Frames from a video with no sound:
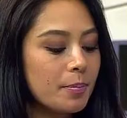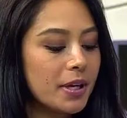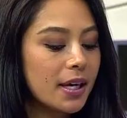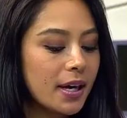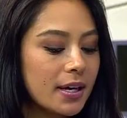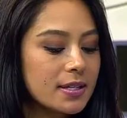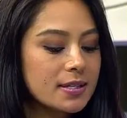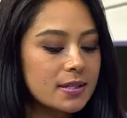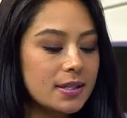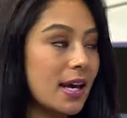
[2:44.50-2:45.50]

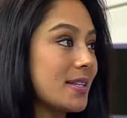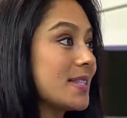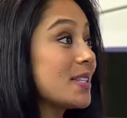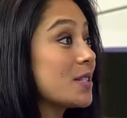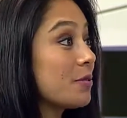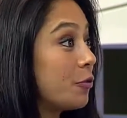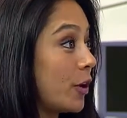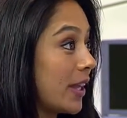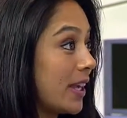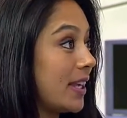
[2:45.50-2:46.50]
because yes, this is a 4K